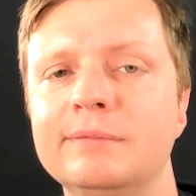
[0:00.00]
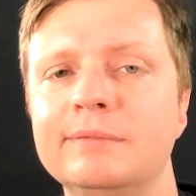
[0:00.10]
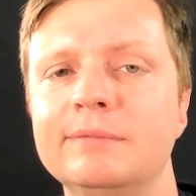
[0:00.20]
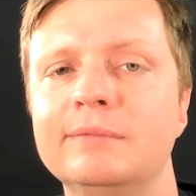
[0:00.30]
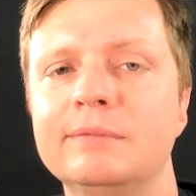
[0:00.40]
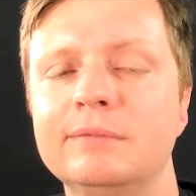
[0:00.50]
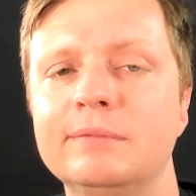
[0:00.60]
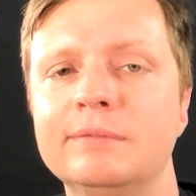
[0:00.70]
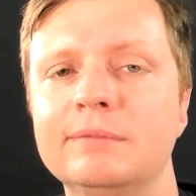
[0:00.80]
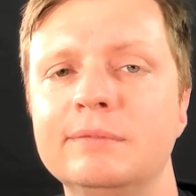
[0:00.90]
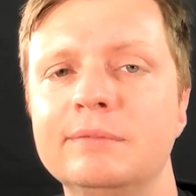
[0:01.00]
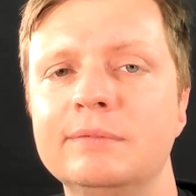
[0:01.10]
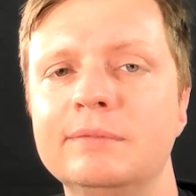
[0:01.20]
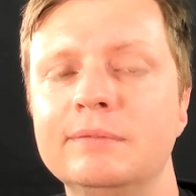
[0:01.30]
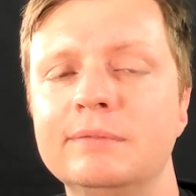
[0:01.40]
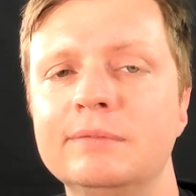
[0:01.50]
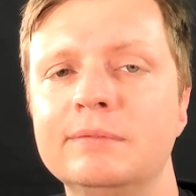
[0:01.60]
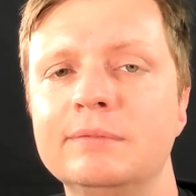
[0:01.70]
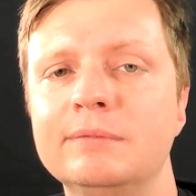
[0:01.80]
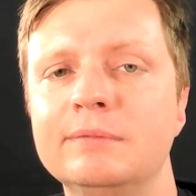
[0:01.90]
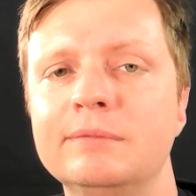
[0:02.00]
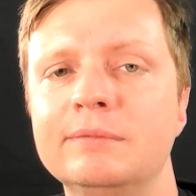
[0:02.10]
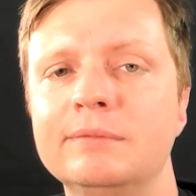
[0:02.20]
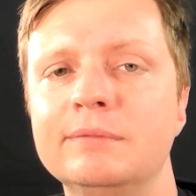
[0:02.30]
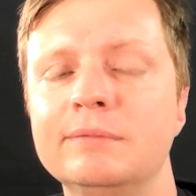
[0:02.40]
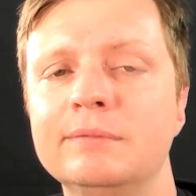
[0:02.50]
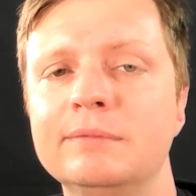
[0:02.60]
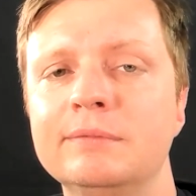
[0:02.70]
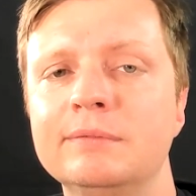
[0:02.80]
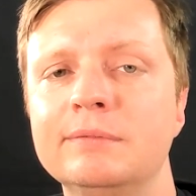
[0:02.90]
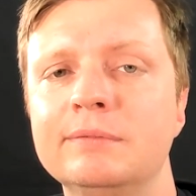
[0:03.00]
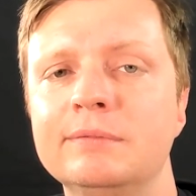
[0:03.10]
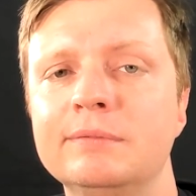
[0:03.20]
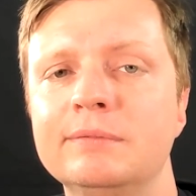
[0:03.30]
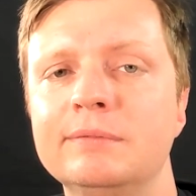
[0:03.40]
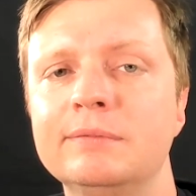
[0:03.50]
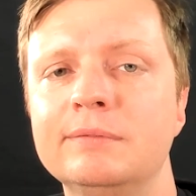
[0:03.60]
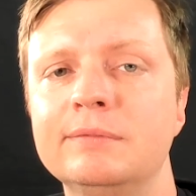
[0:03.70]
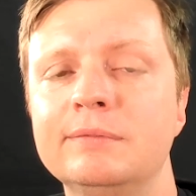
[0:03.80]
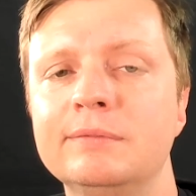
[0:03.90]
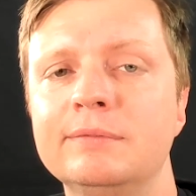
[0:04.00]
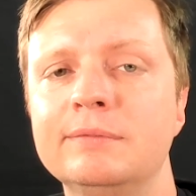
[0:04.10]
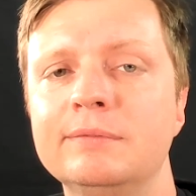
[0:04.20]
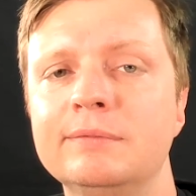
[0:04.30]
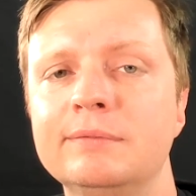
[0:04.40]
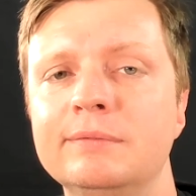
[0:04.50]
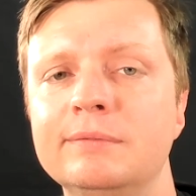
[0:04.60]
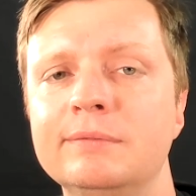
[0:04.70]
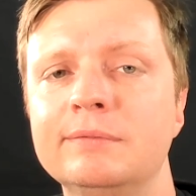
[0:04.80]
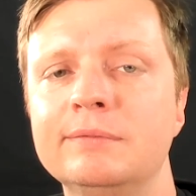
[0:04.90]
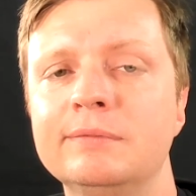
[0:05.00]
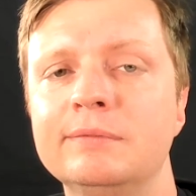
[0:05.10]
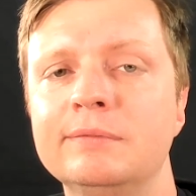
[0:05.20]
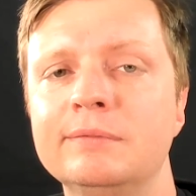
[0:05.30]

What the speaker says: (silent)